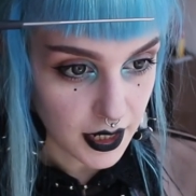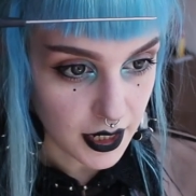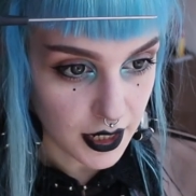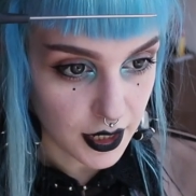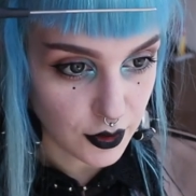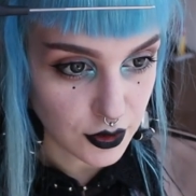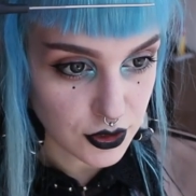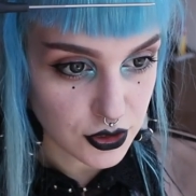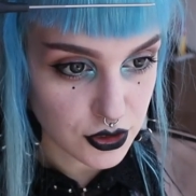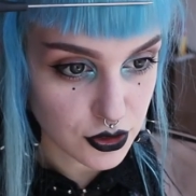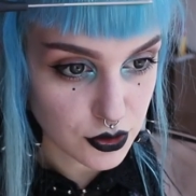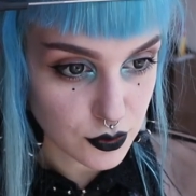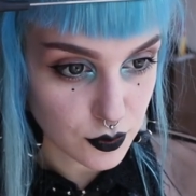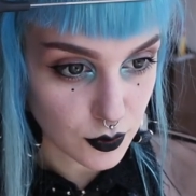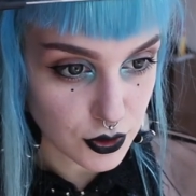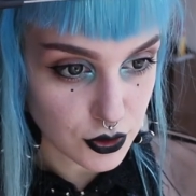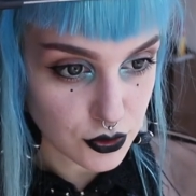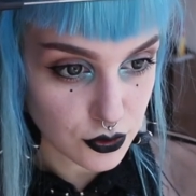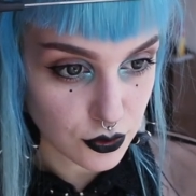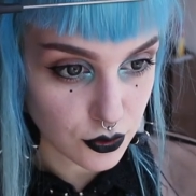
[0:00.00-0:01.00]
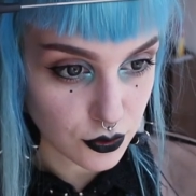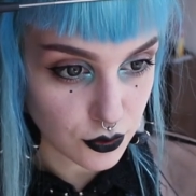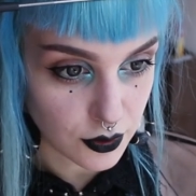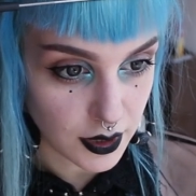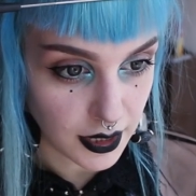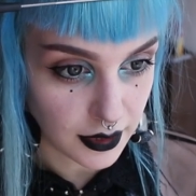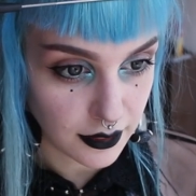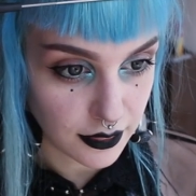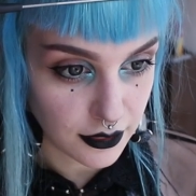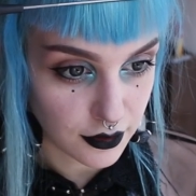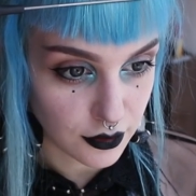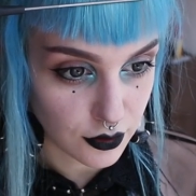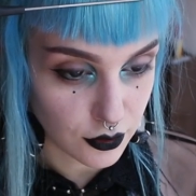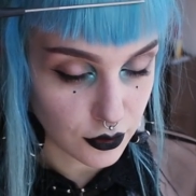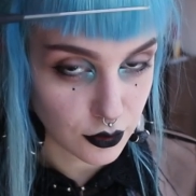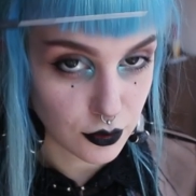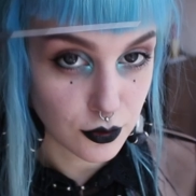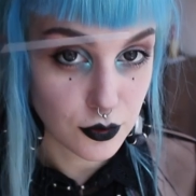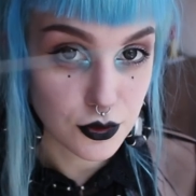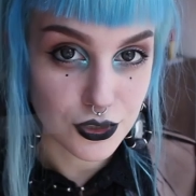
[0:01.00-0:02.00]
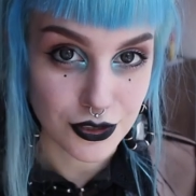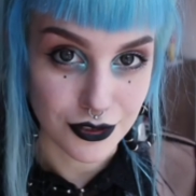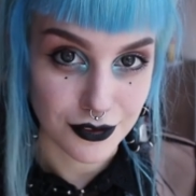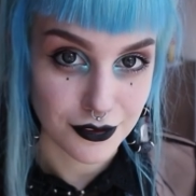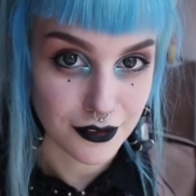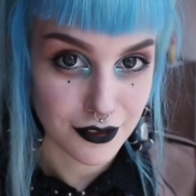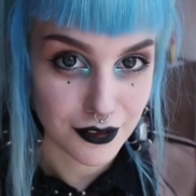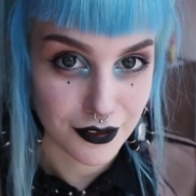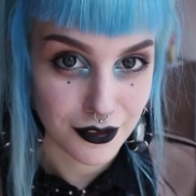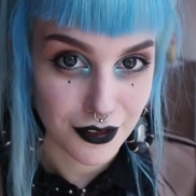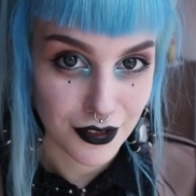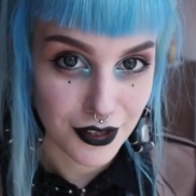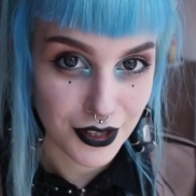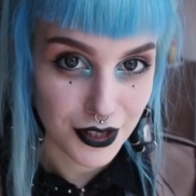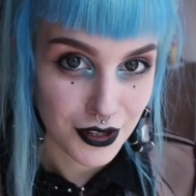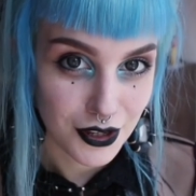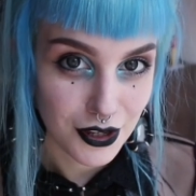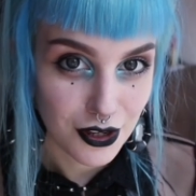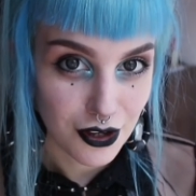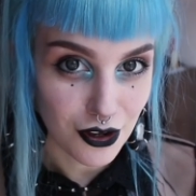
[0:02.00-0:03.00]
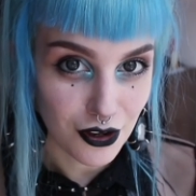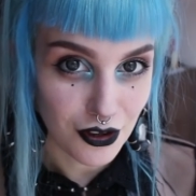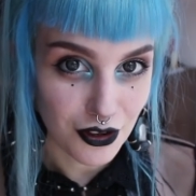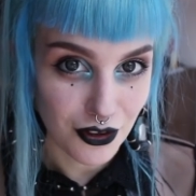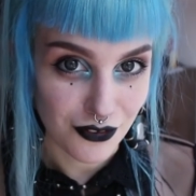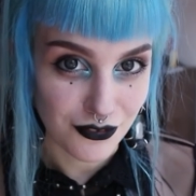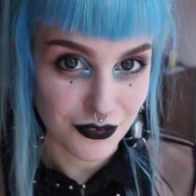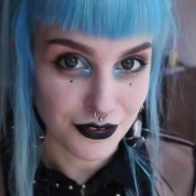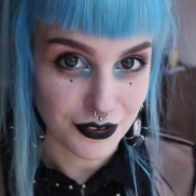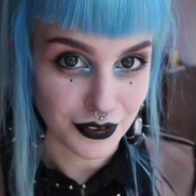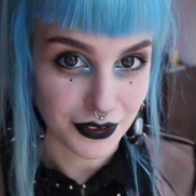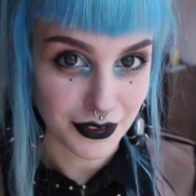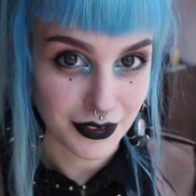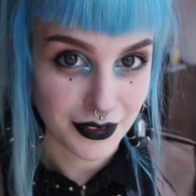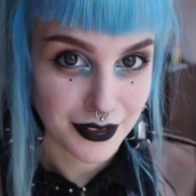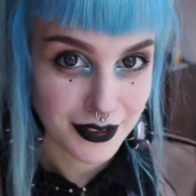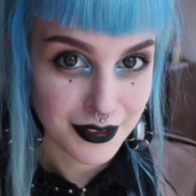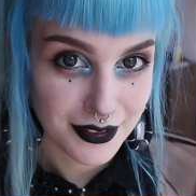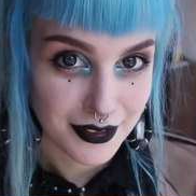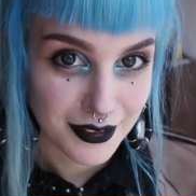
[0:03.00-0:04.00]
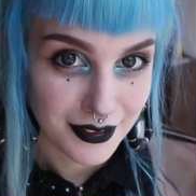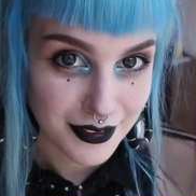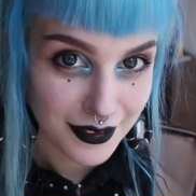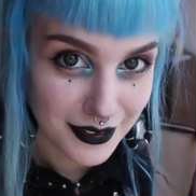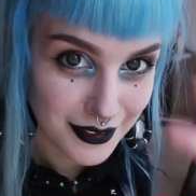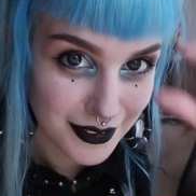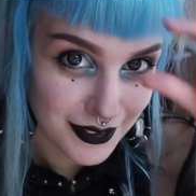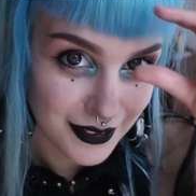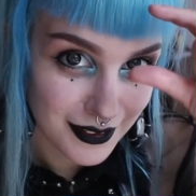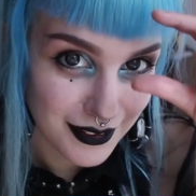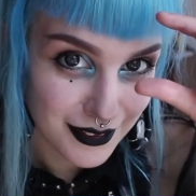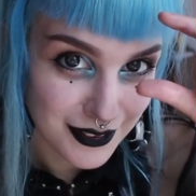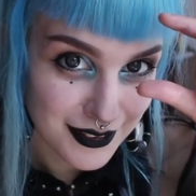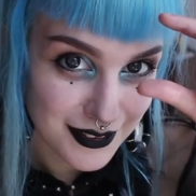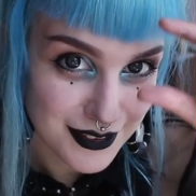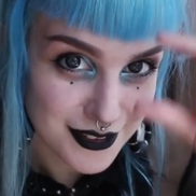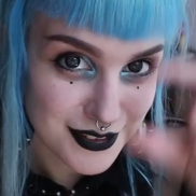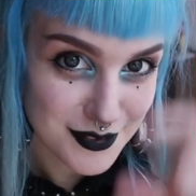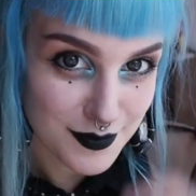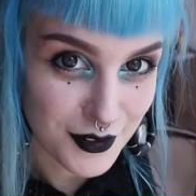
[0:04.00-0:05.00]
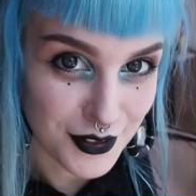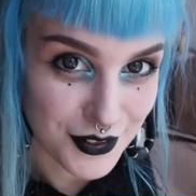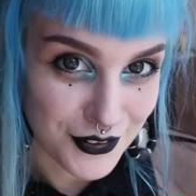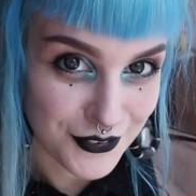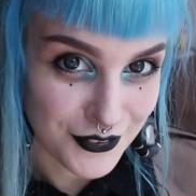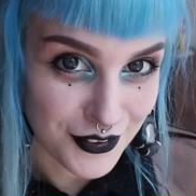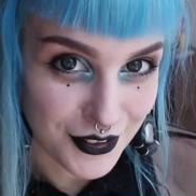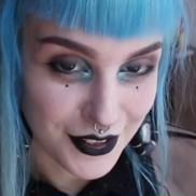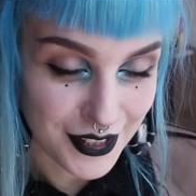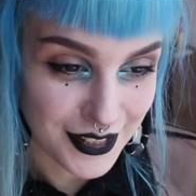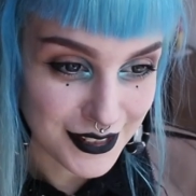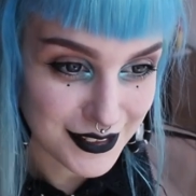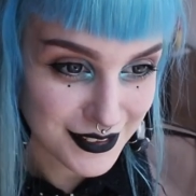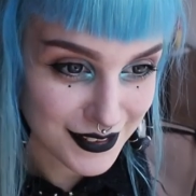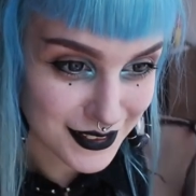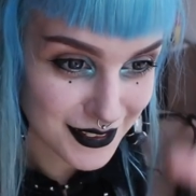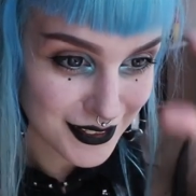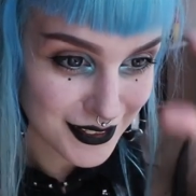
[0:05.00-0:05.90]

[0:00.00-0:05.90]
I just want to create the illusion of a smaller forehead.